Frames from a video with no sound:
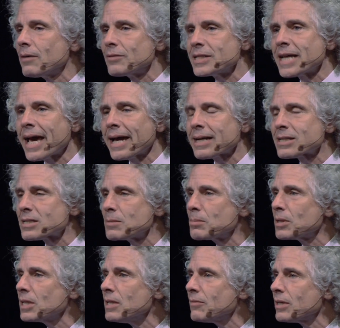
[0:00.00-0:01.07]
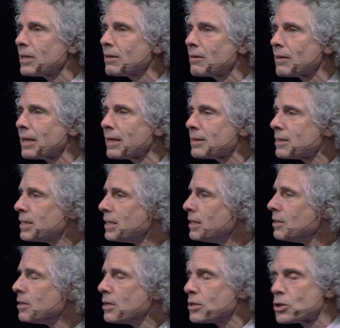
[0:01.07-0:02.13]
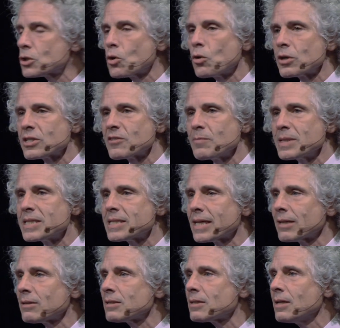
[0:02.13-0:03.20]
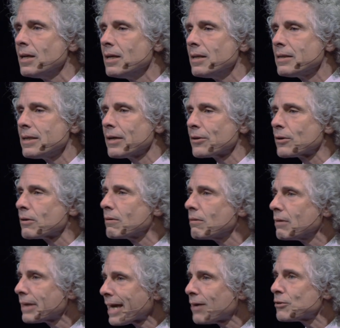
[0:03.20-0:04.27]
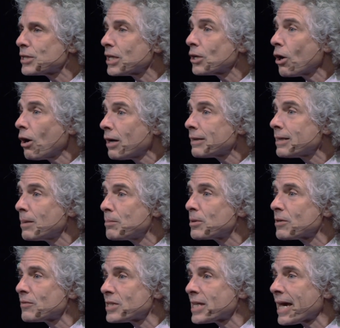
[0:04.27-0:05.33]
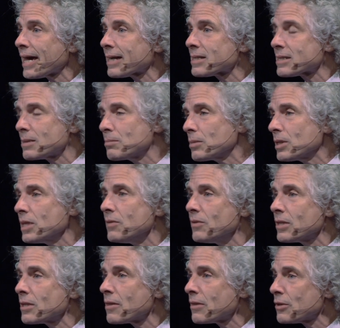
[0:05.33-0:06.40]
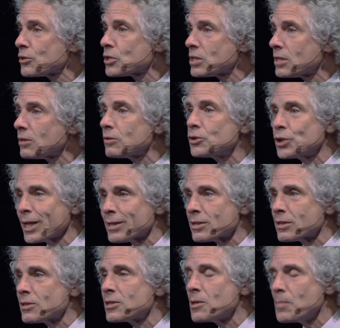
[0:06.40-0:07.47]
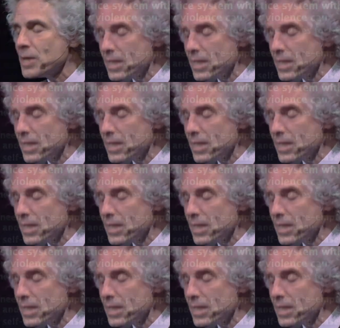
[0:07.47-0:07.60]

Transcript: of attacks and believing that the scores have been settled, the other counting an odd number of attacks and believing that there's still justice to